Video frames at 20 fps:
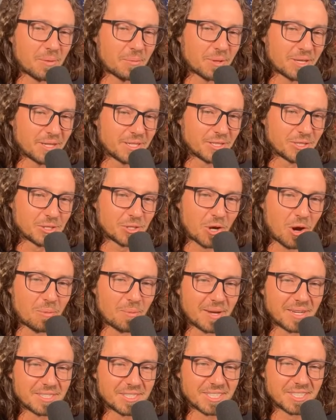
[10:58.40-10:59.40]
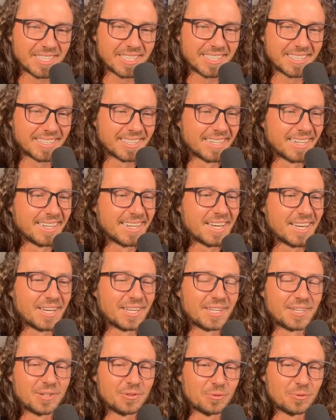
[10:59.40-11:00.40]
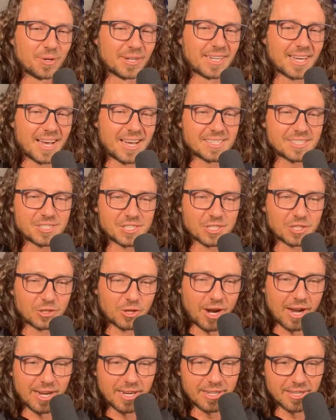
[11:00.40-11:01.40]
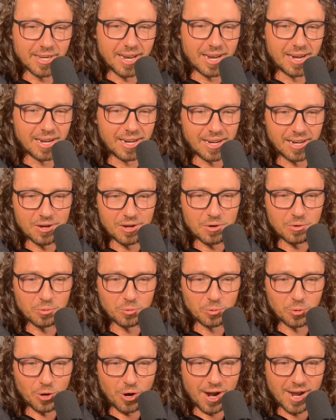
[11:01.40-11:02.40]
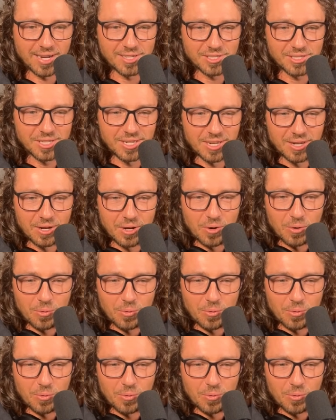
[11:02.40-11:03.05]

some of these comments here in regards to Craig Wright.